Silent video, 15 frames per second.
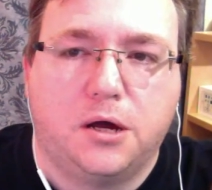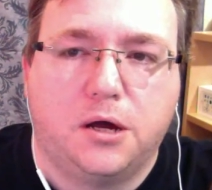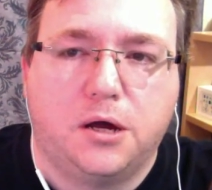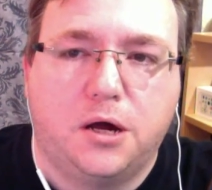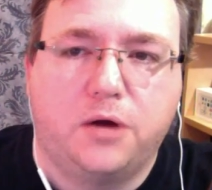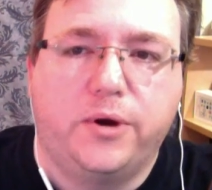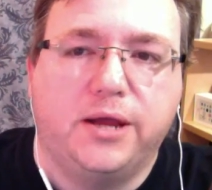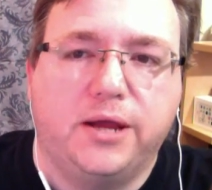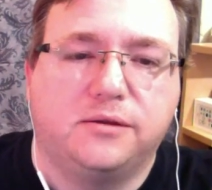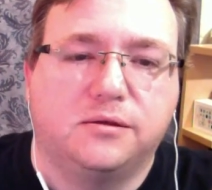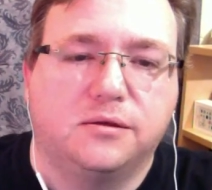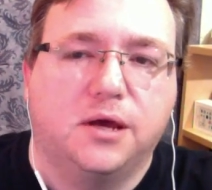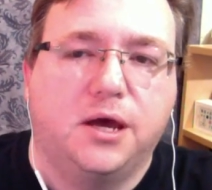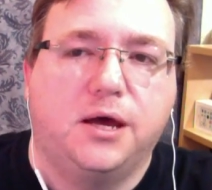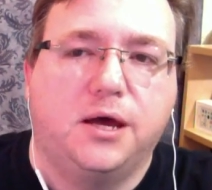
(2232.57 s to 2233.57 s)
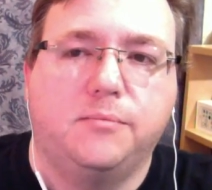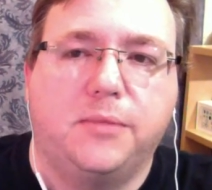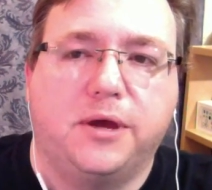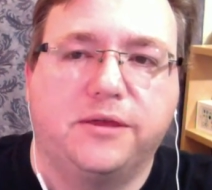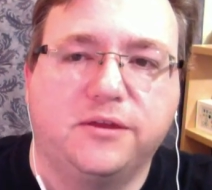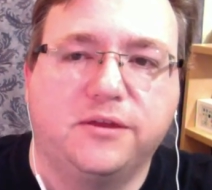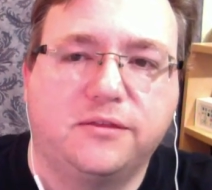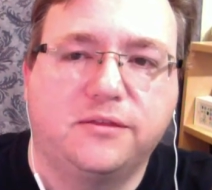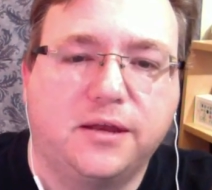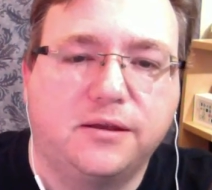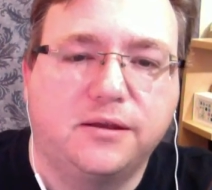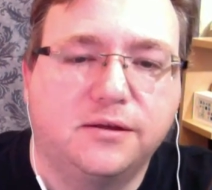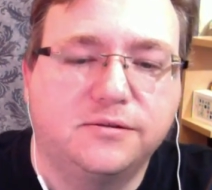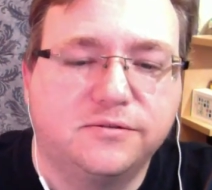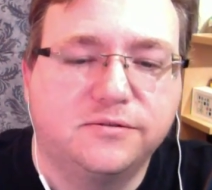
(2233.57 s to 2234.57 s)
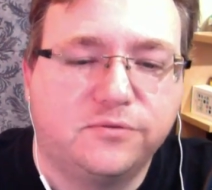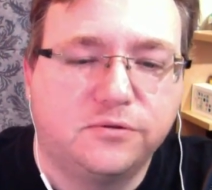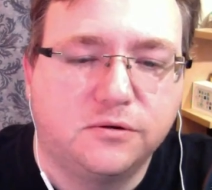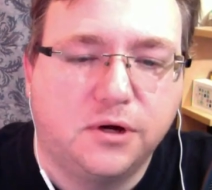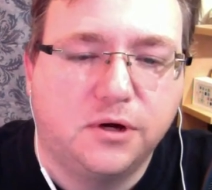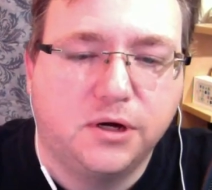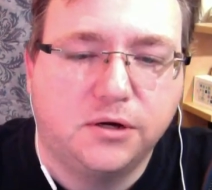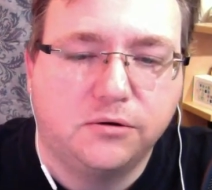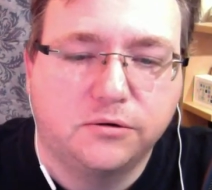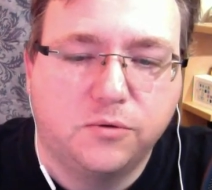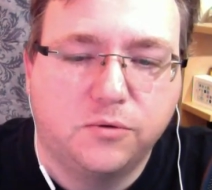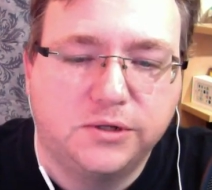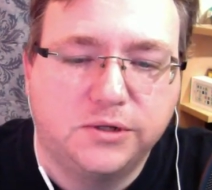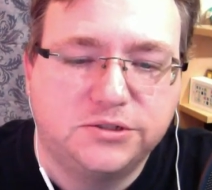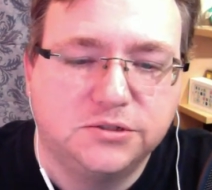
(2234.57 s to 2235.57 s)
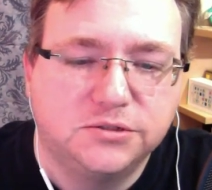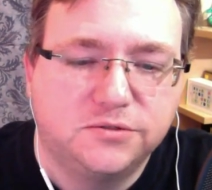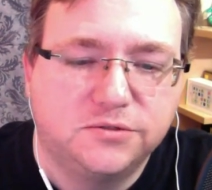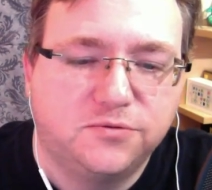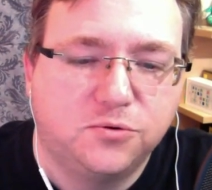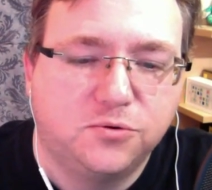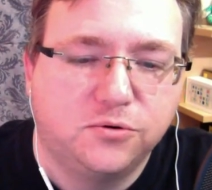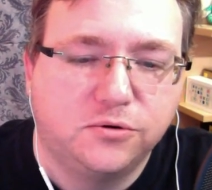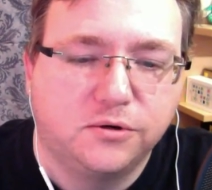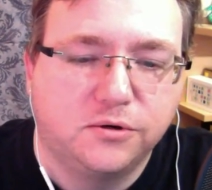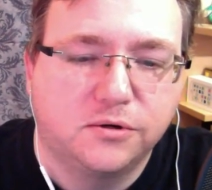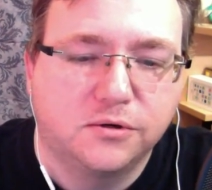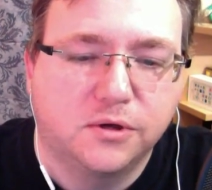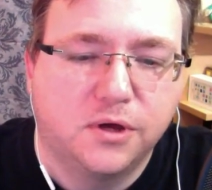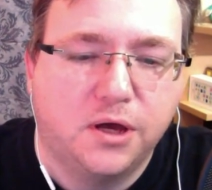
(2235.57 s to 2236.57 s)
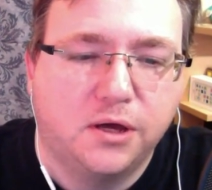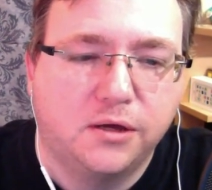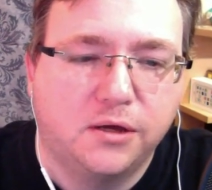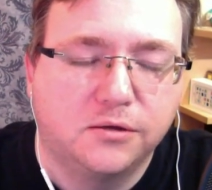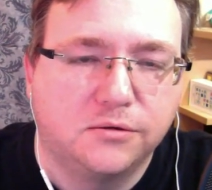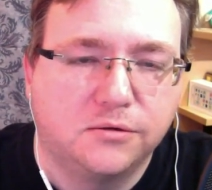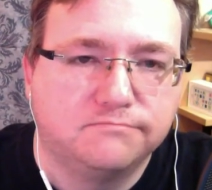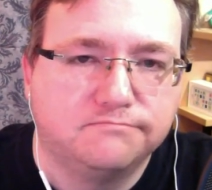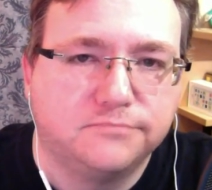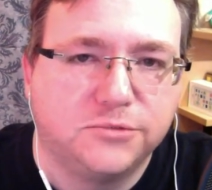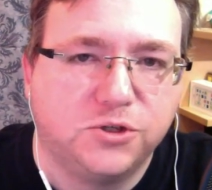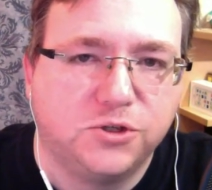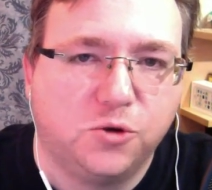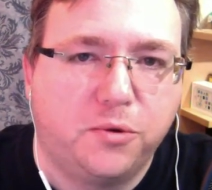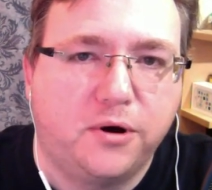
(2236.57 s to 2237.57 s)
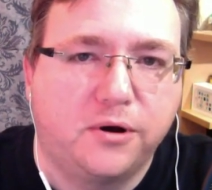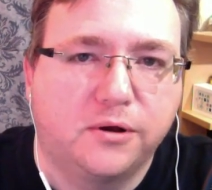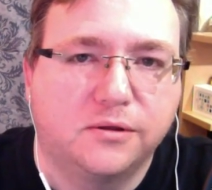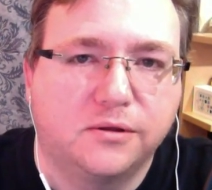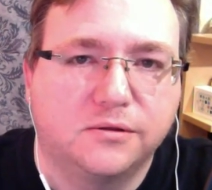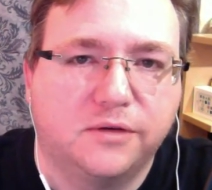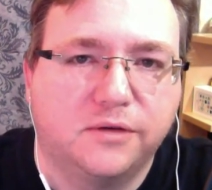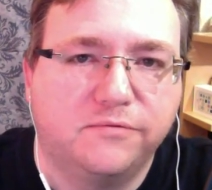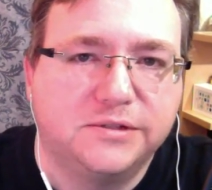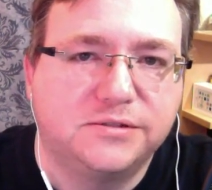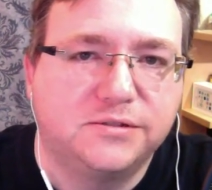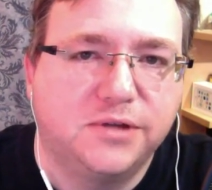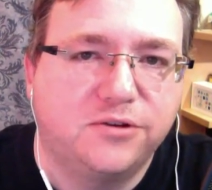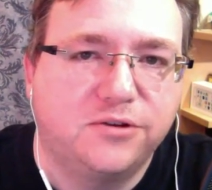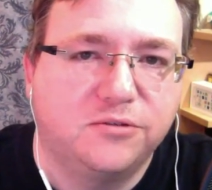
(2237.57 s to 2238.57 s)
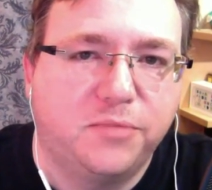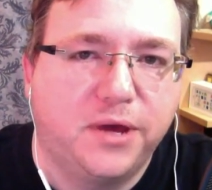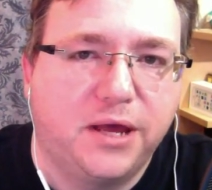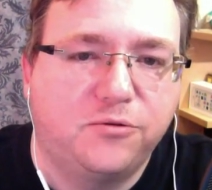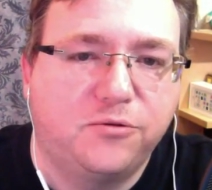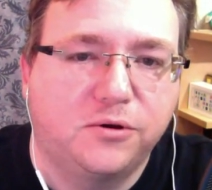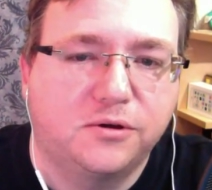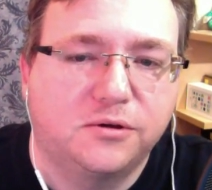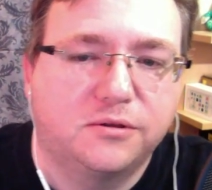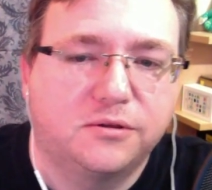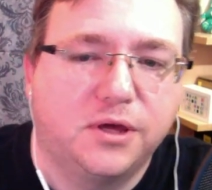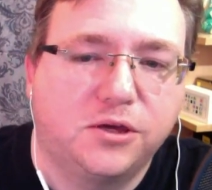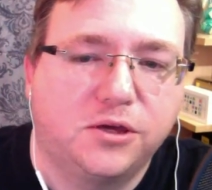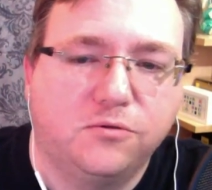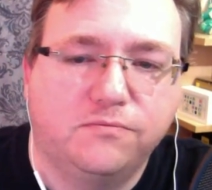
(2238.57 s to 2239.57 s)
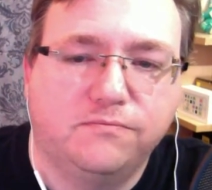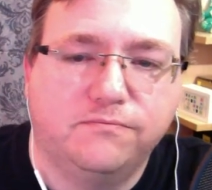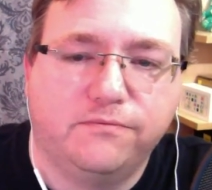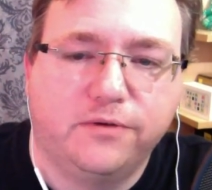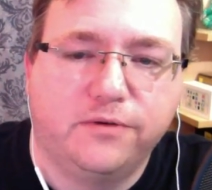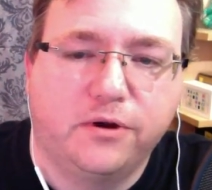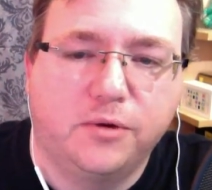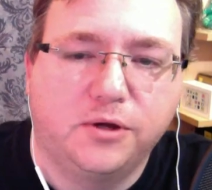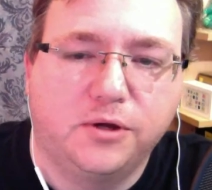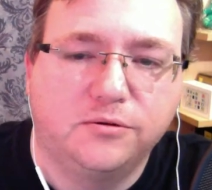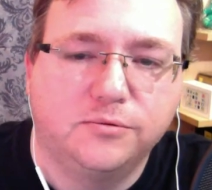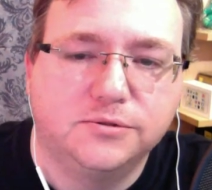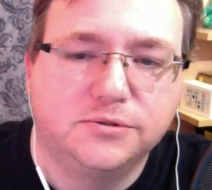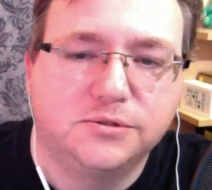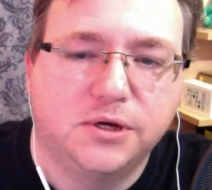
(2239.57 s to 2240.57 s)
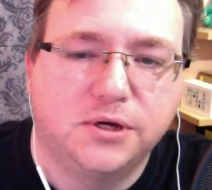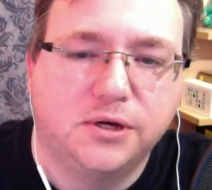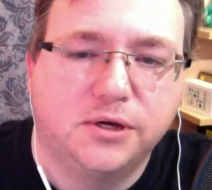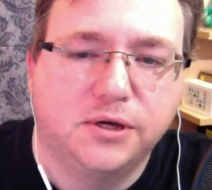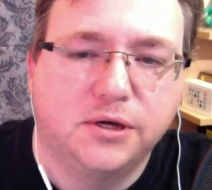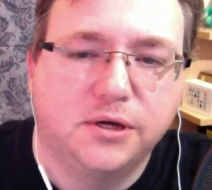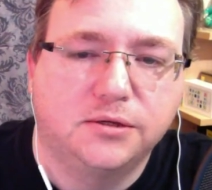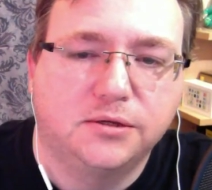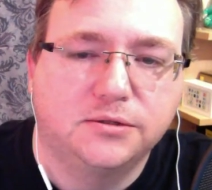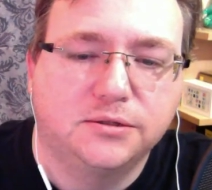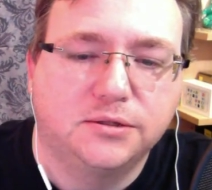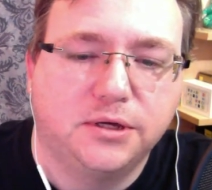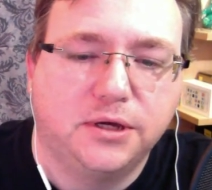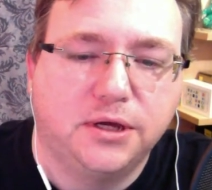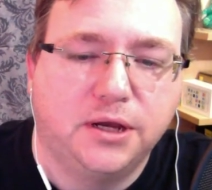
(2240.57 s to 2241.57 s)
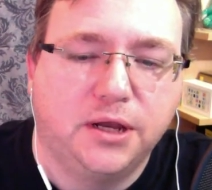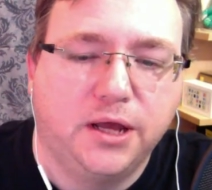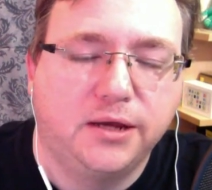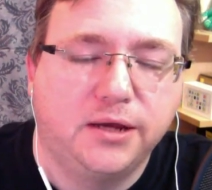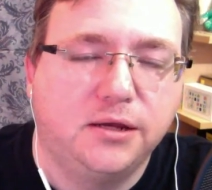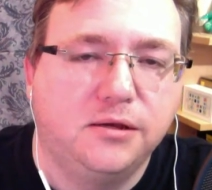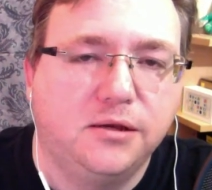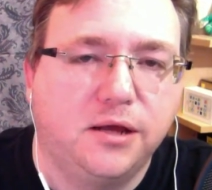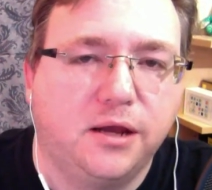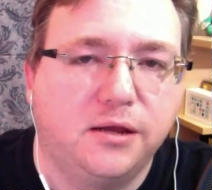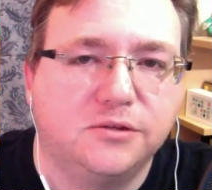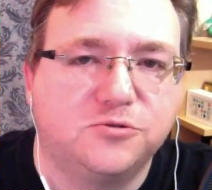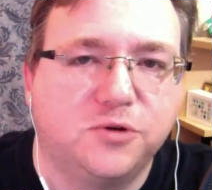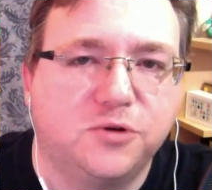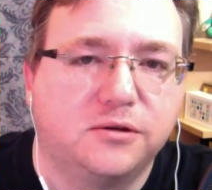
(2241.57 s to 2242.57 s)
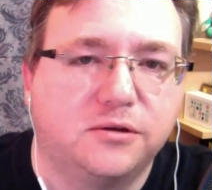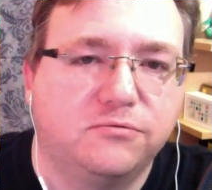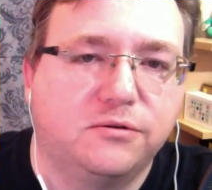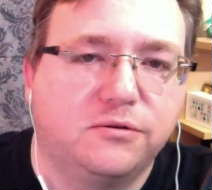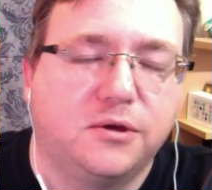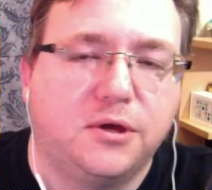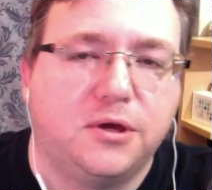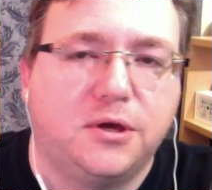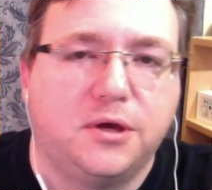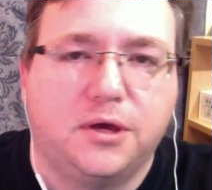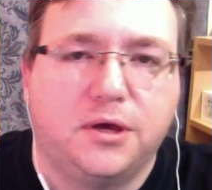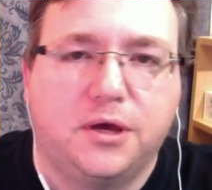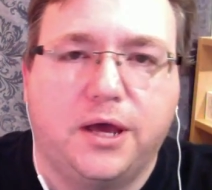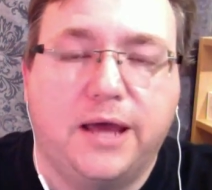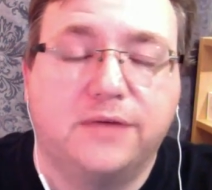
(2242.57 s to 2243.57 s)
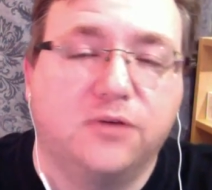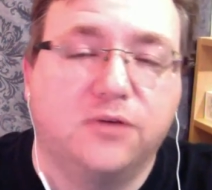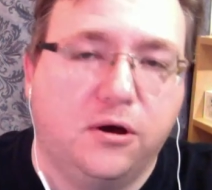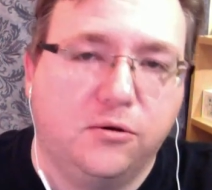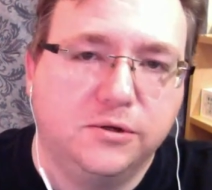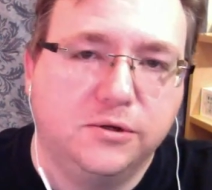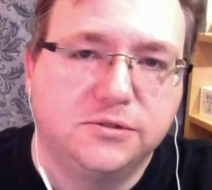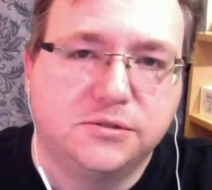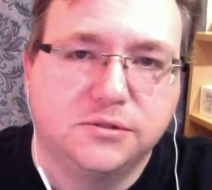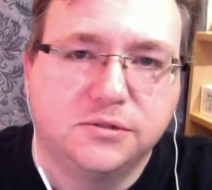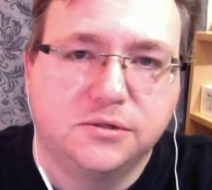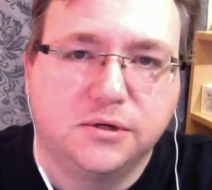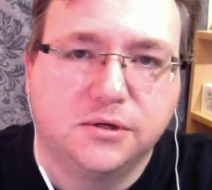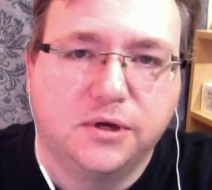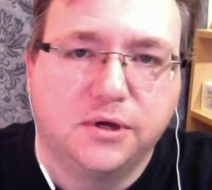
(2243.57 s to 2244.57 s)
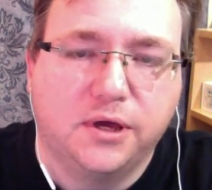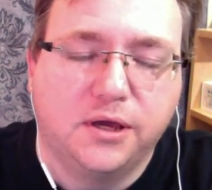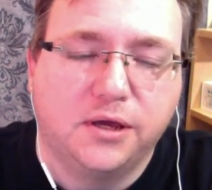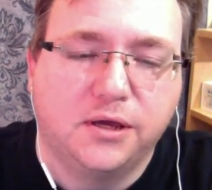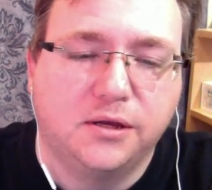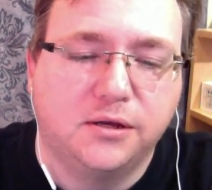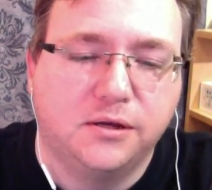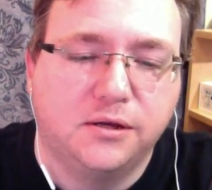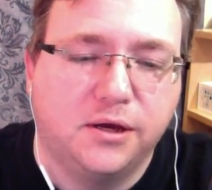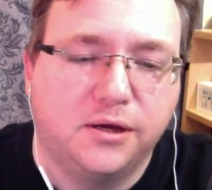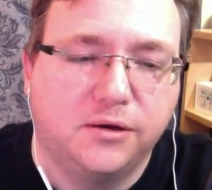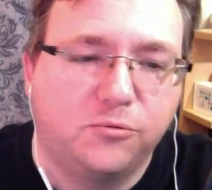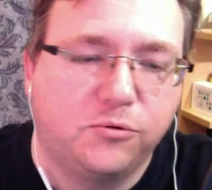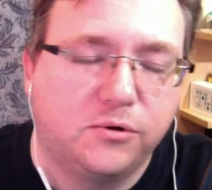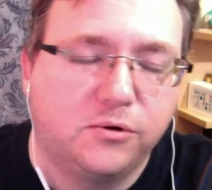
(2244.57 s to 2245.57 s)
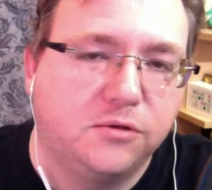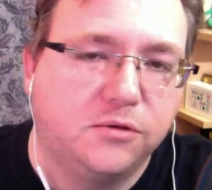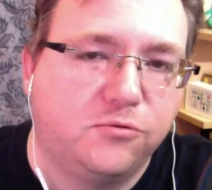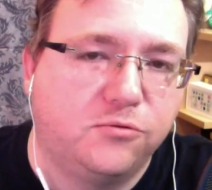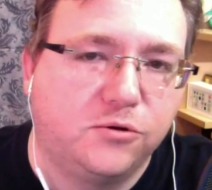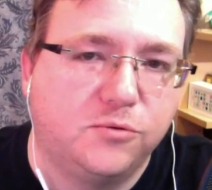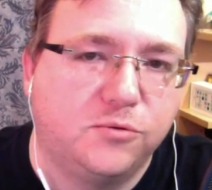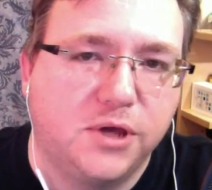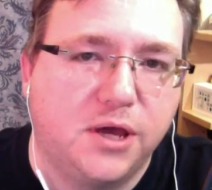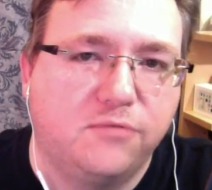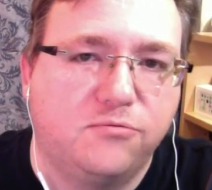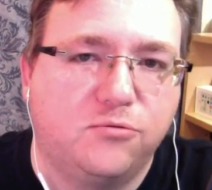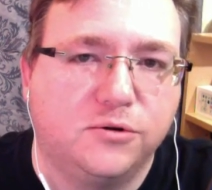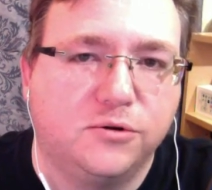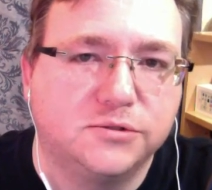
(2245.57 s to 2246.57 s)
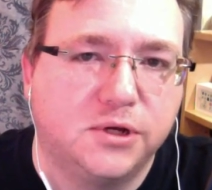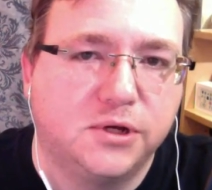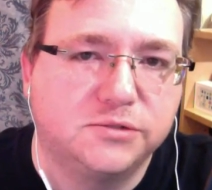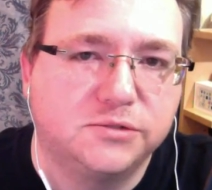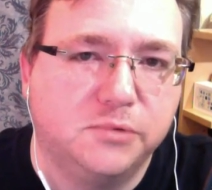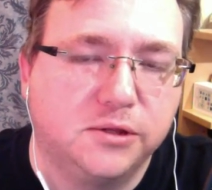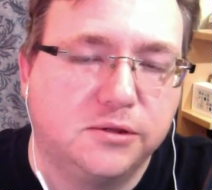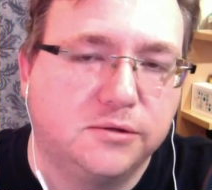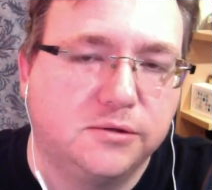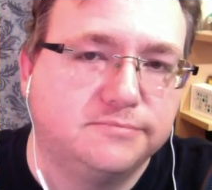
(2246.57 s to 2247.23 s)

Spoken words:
All right, I think that does it for our questions for your part of the session, Patrick. Thank you very much. It was enlightening and instructive, as always, and we're looking forward to what you have for us next month.